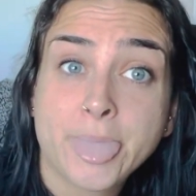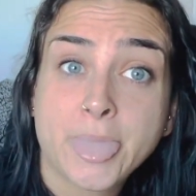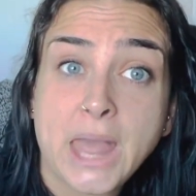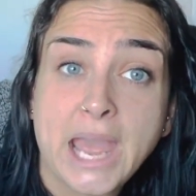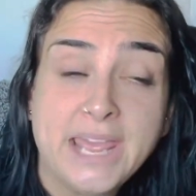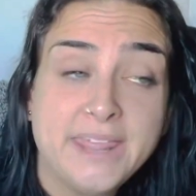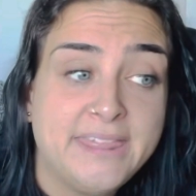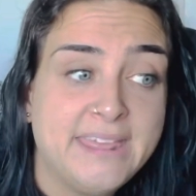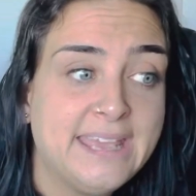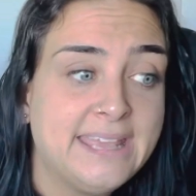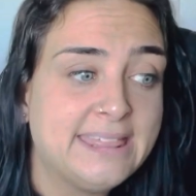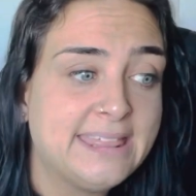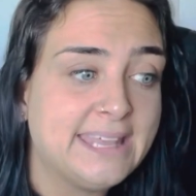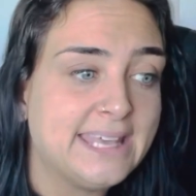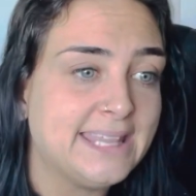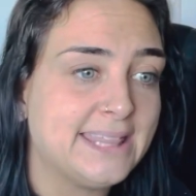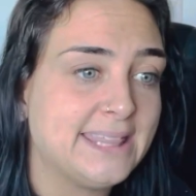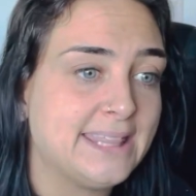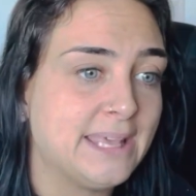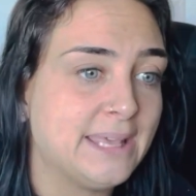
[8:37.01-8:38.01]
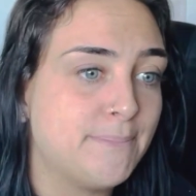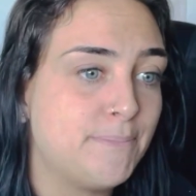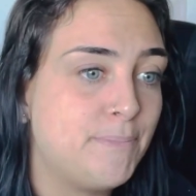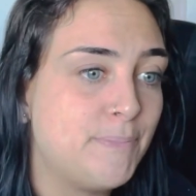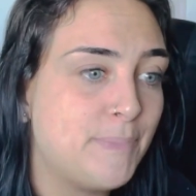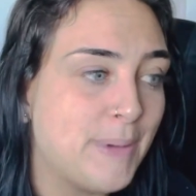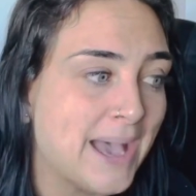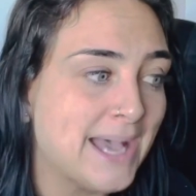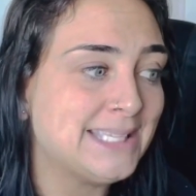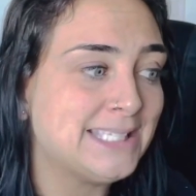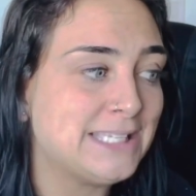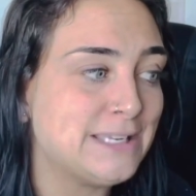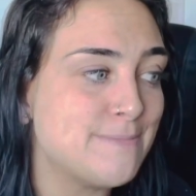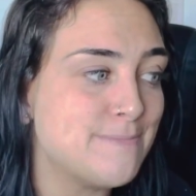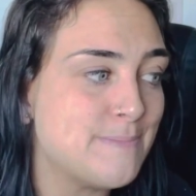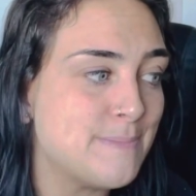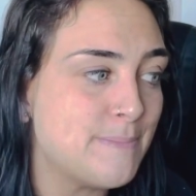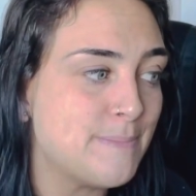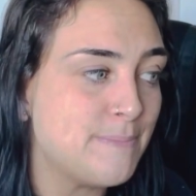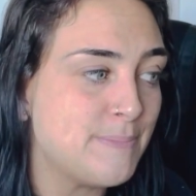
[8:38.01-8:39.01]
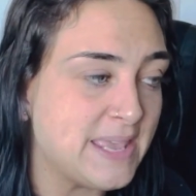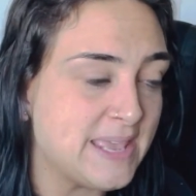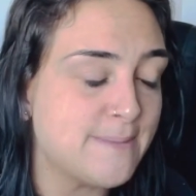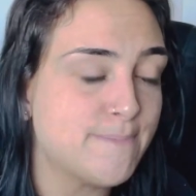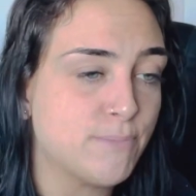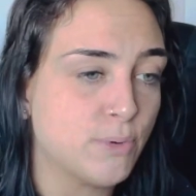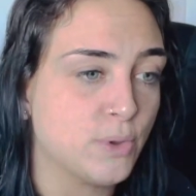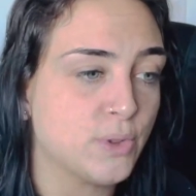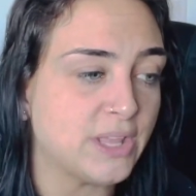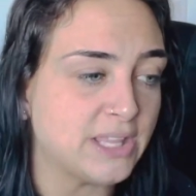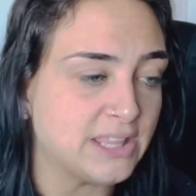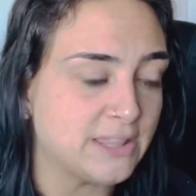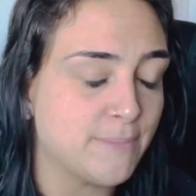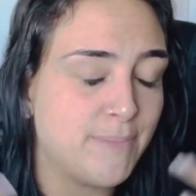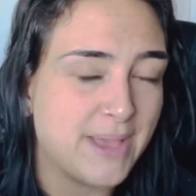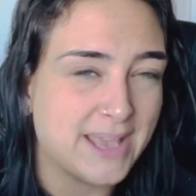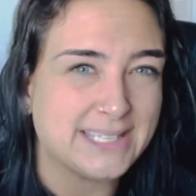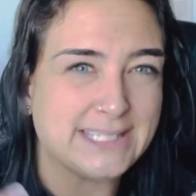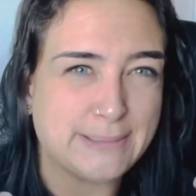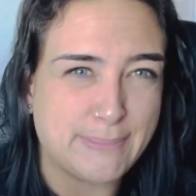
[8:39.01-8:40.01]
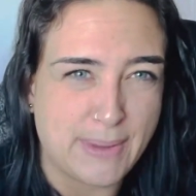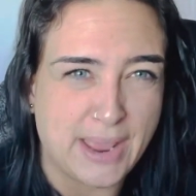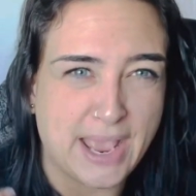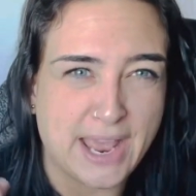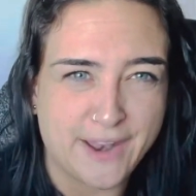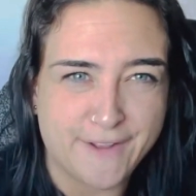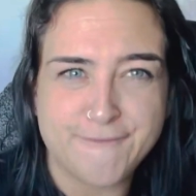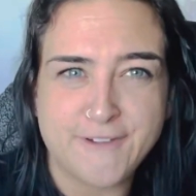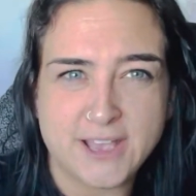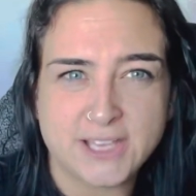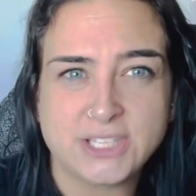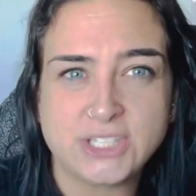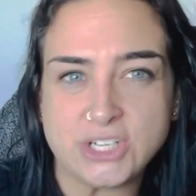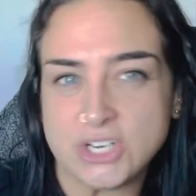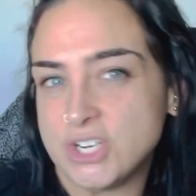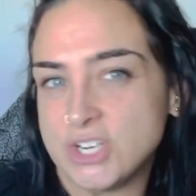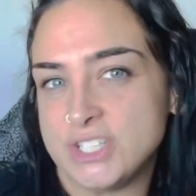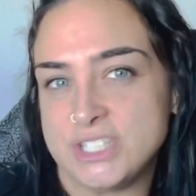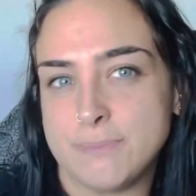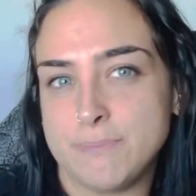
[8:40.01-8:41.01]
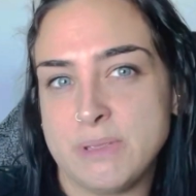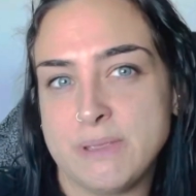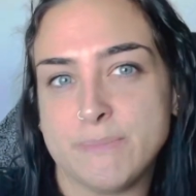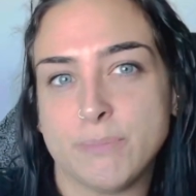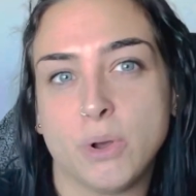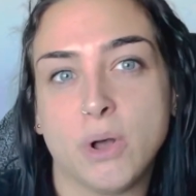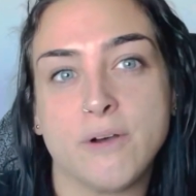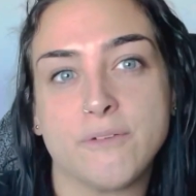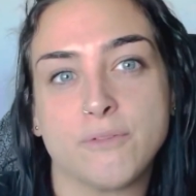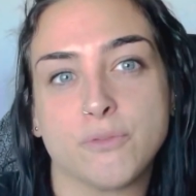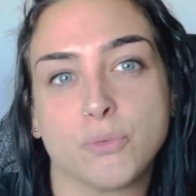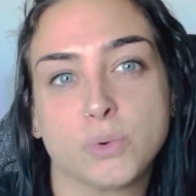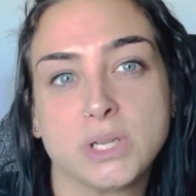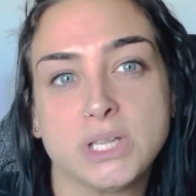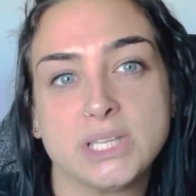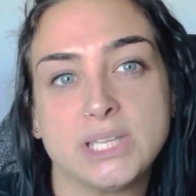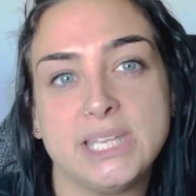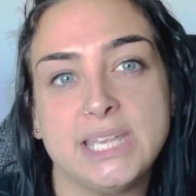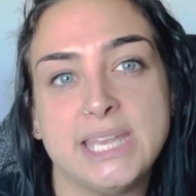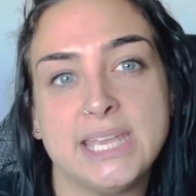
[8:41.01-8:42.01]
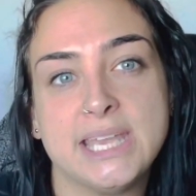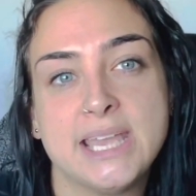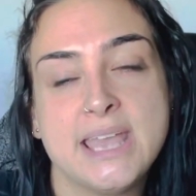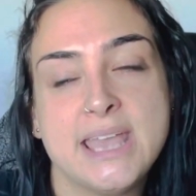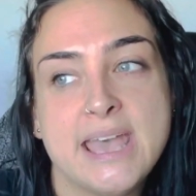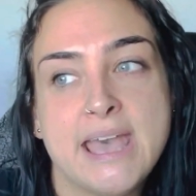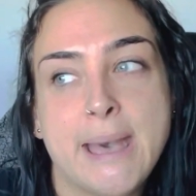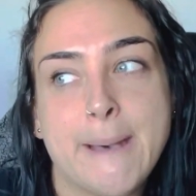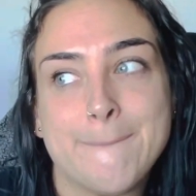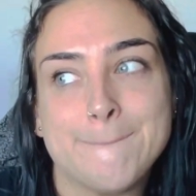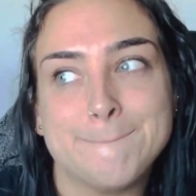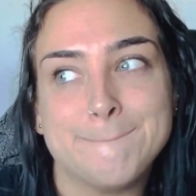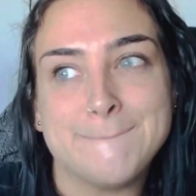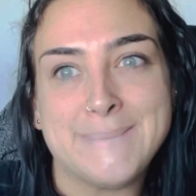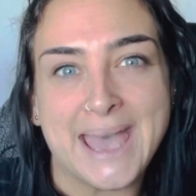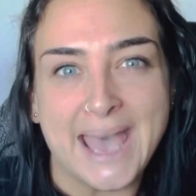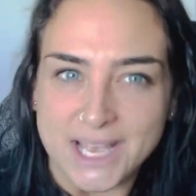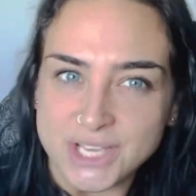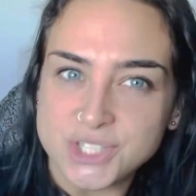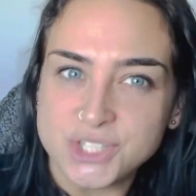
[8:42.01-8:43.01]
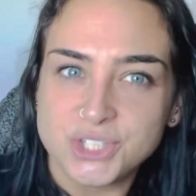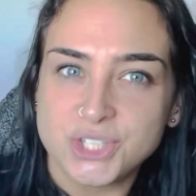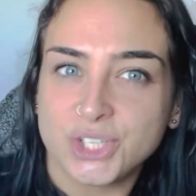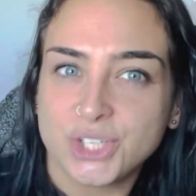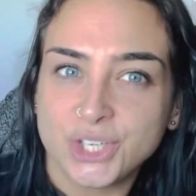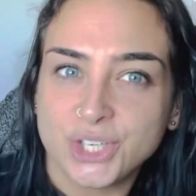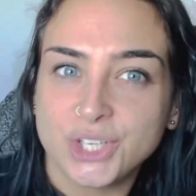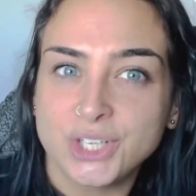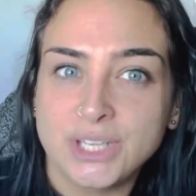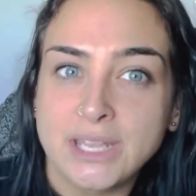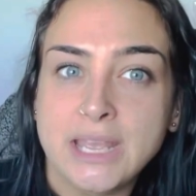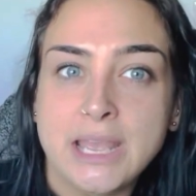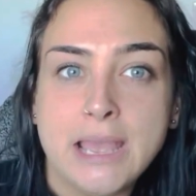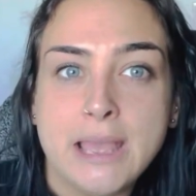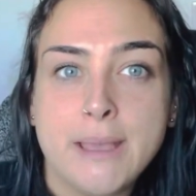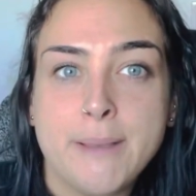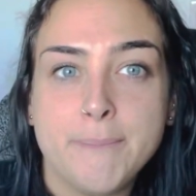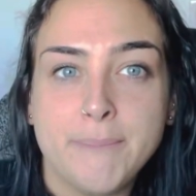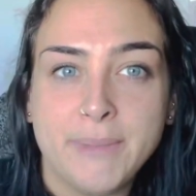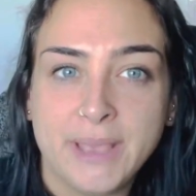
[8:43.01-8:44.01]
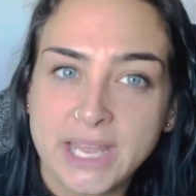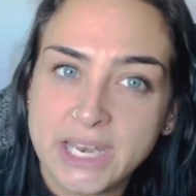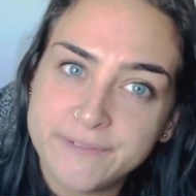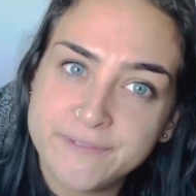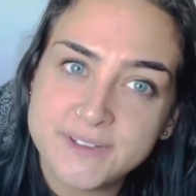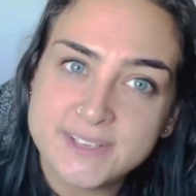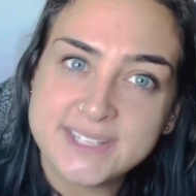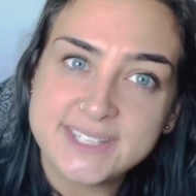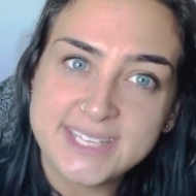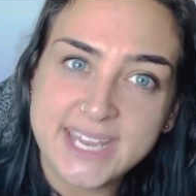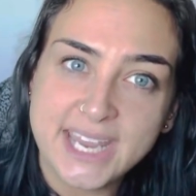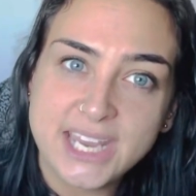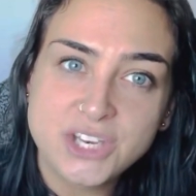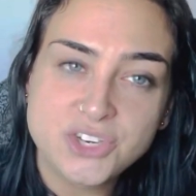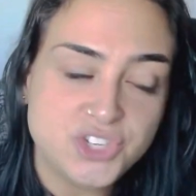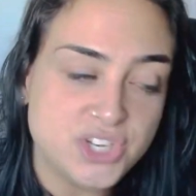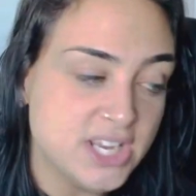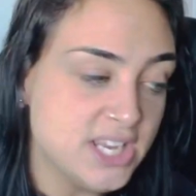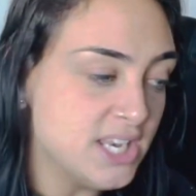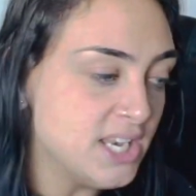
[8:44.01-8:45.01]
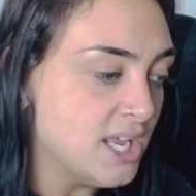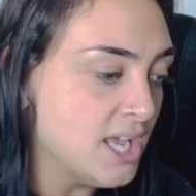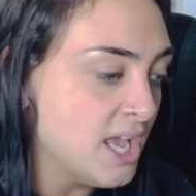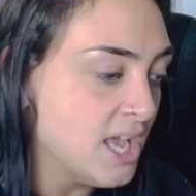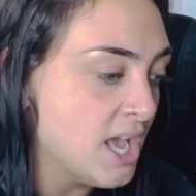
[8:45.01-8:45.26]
I think that the best people, like the best manifestors, the people who have really mastered manifestation,